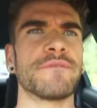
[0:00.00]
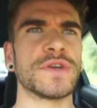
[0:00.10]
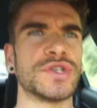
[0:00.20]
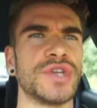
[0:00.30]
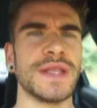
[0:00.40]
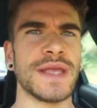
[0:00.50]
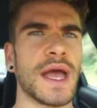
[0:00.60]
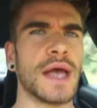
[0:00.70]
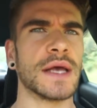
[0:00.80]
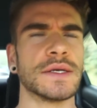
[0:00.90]

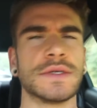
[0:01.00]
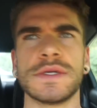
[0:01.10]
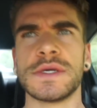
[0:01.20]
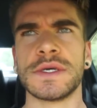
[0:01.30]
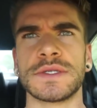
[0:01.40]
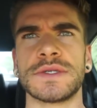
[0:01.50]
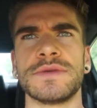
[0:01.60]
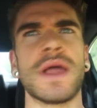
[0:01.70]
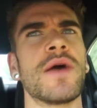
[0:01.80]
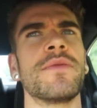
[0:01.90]
Virginia. So
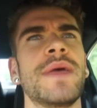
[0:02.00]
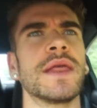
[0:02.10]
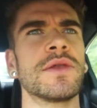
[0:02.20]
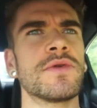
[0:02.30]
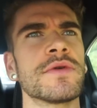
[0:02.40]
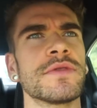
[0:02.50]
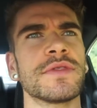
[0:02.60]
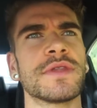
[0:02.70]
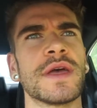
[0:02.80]
now I'm heading north Two